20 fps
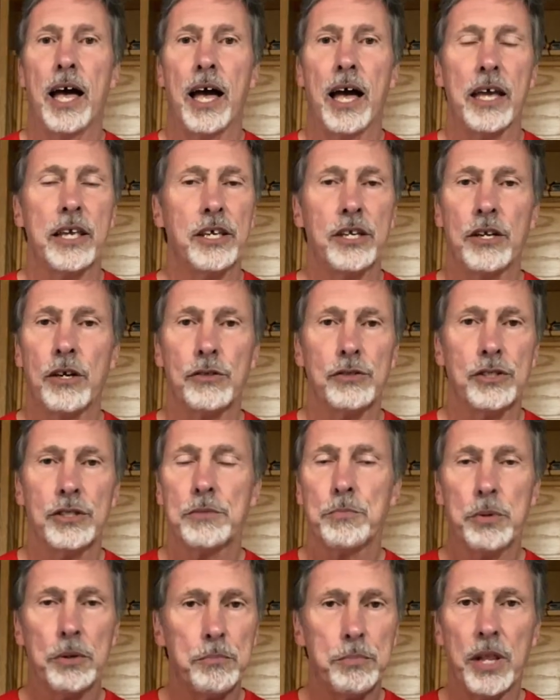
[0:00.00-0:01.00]
Just
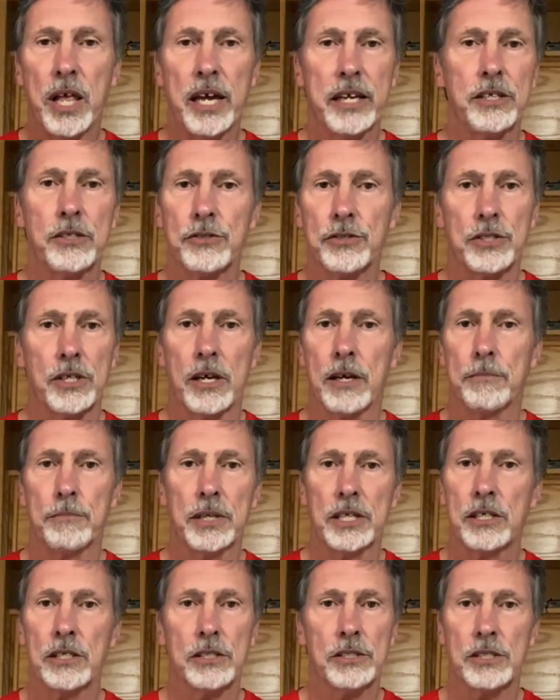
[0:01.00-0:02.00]
put blinders on,
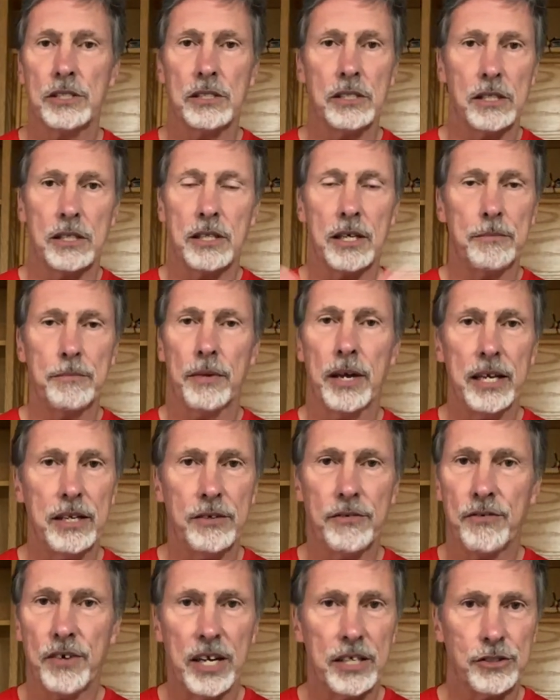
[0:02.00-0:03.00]
because the
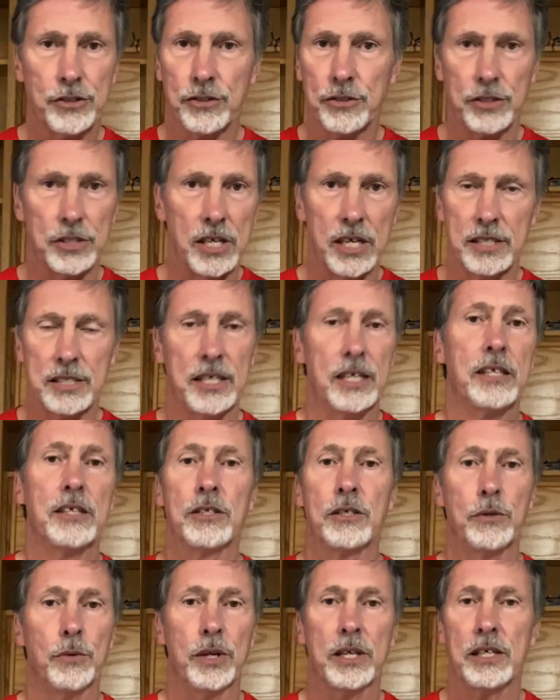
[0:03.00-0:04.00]
manufacturer's not telling
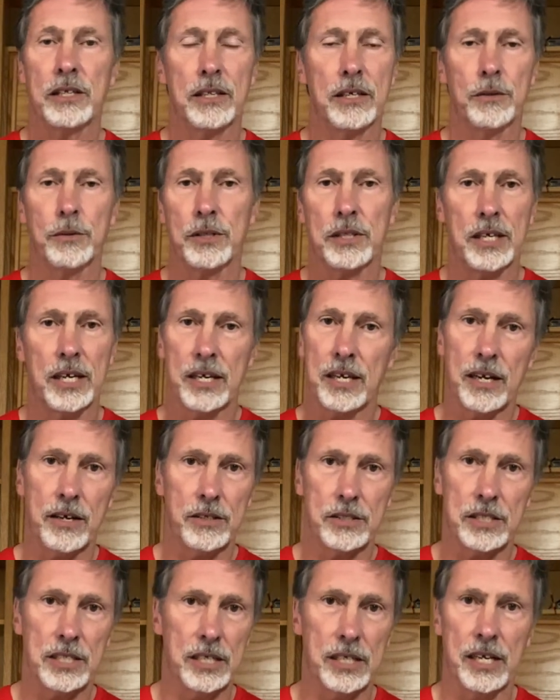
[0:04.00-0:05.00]
you anything with that
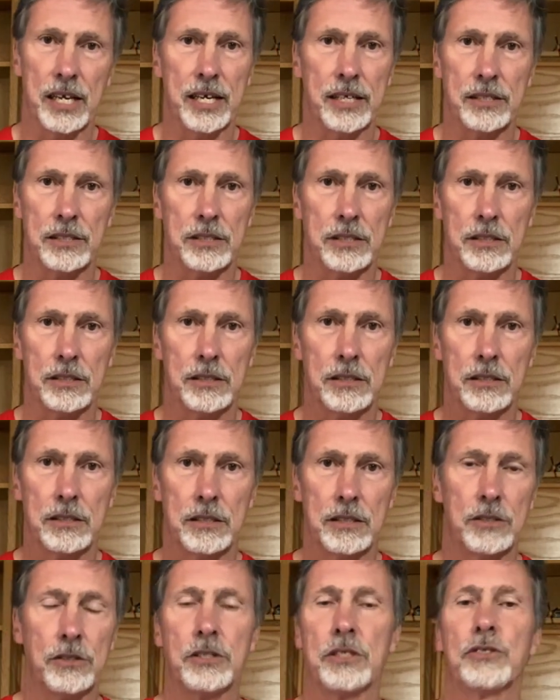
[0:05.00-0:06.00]
guaranteed analysis.
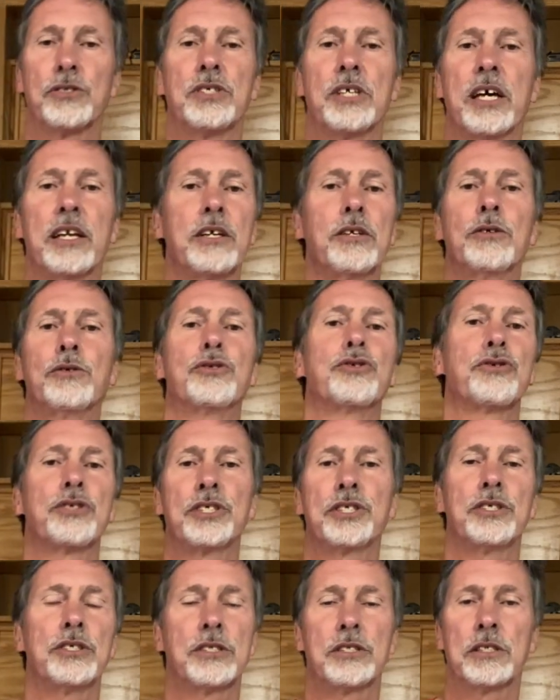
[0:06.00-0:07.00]
There's not a
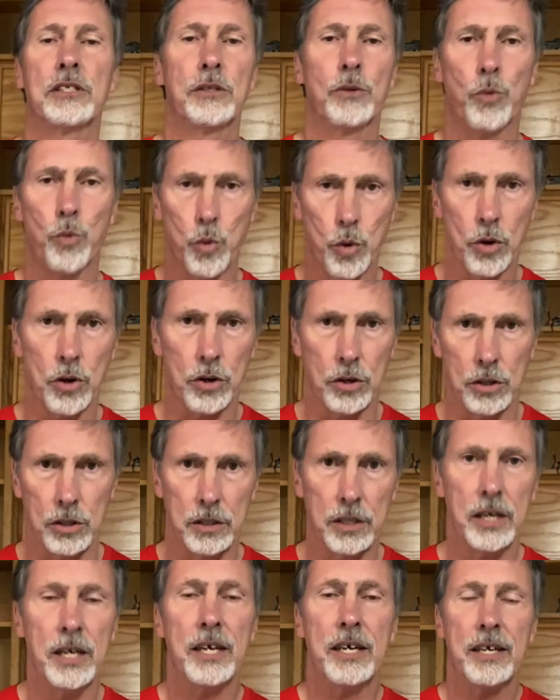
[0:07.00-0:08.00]
nutritionist in the world
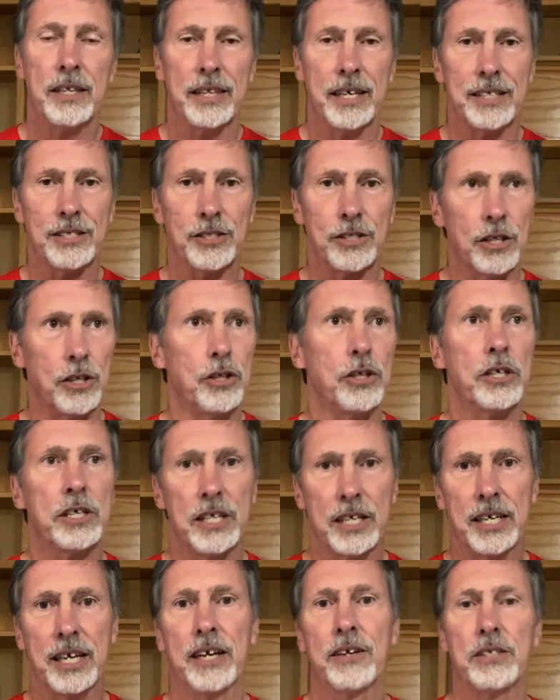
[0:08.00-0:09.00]
that is going to look at
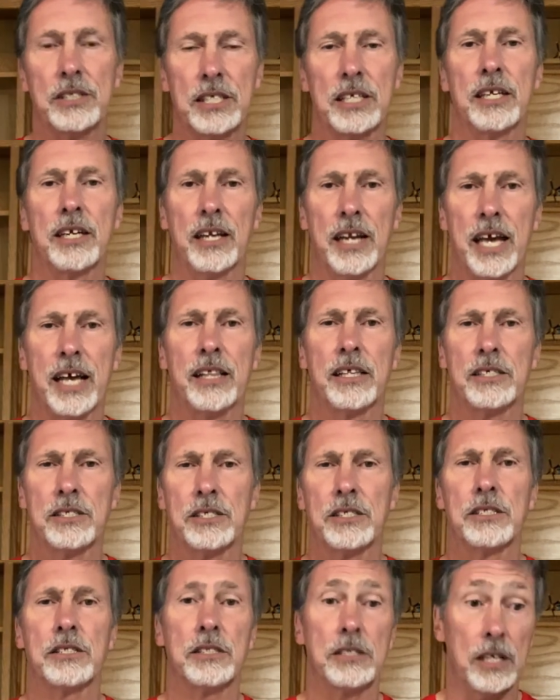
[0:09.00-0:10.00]
a guaranteed
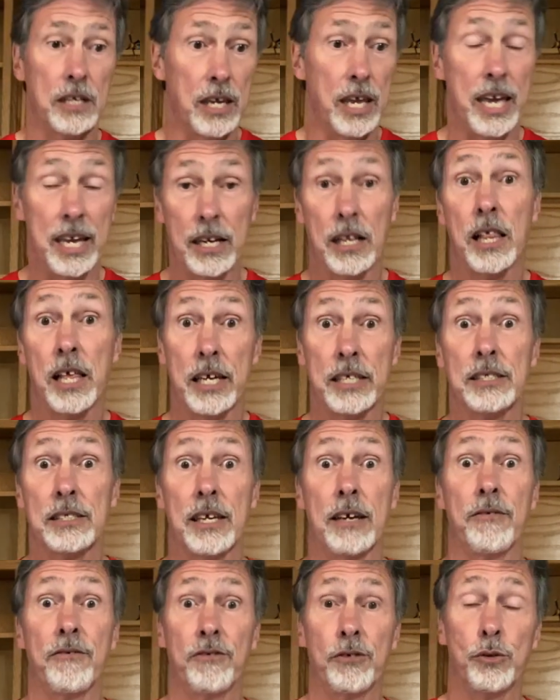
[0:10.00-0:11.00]
analysis and analyze
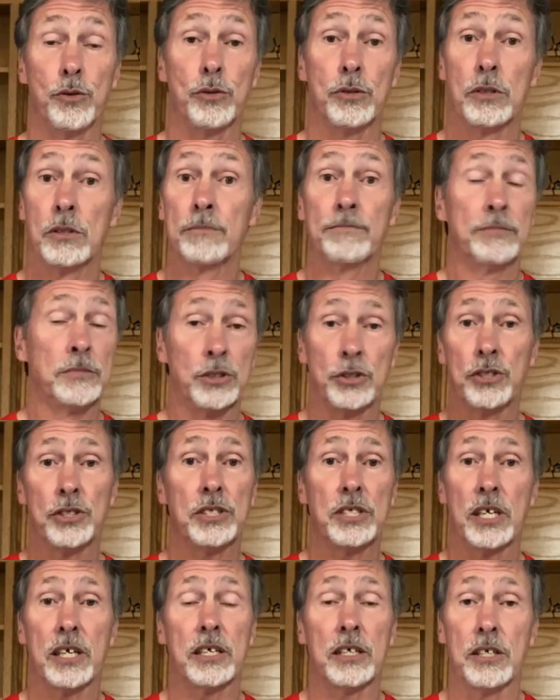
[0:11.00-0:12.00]
that food. They're just
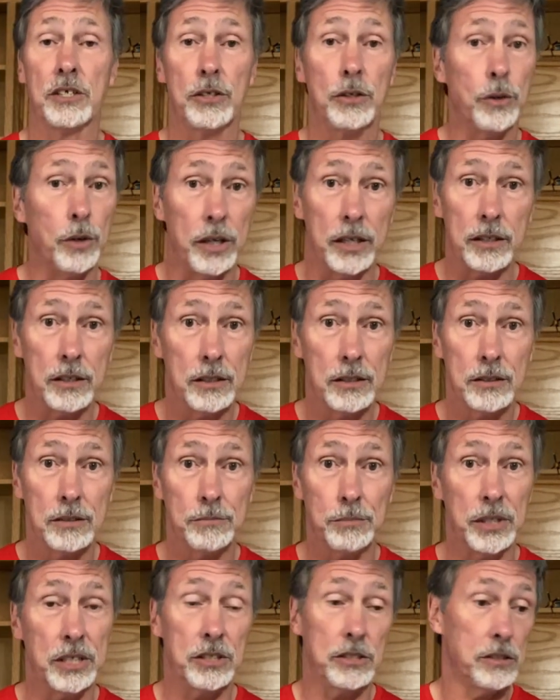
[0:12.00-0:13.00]
not going to do it
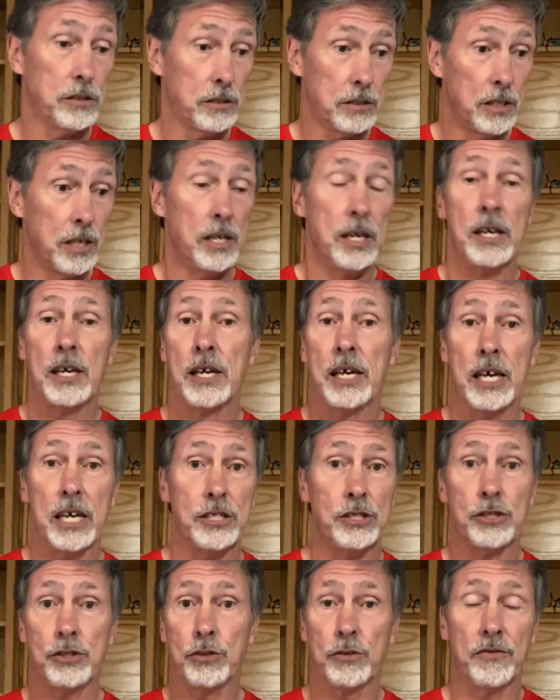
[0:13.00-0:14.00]
because
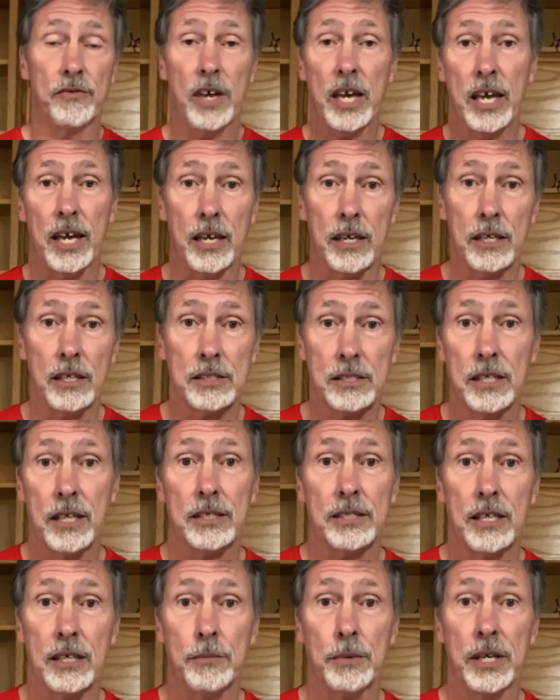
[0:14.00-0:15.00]
it's too vague. It's not
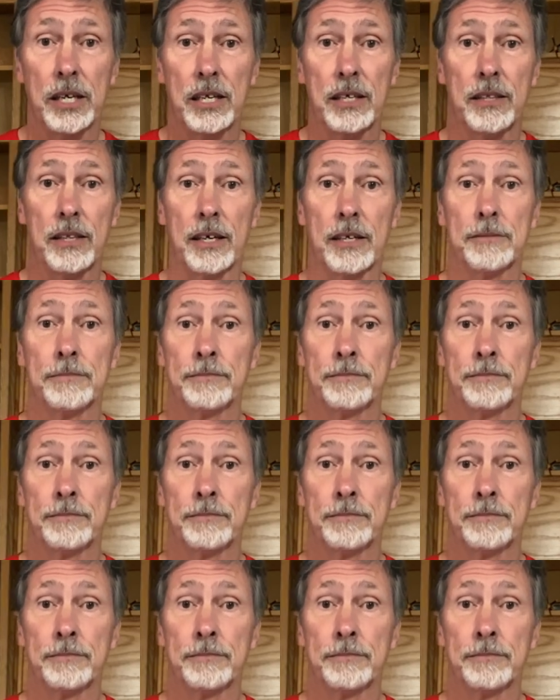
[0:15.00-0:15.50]
telling me anything.